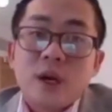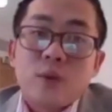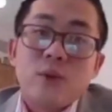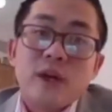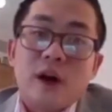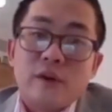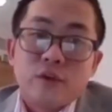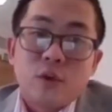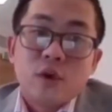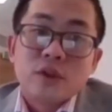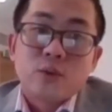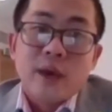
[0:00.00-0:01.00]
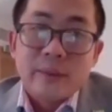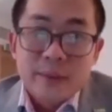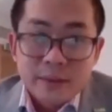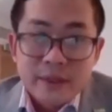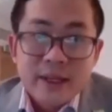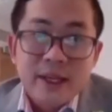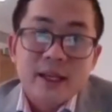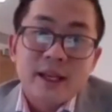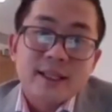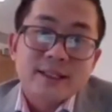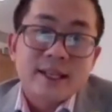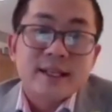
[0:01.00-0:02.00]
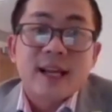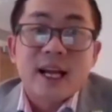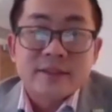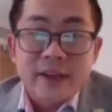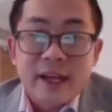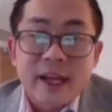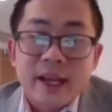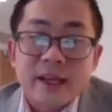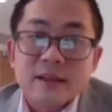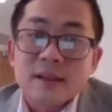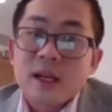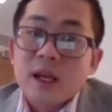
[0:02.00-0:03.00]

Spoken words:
will of course wear PPE, sanitize their hand,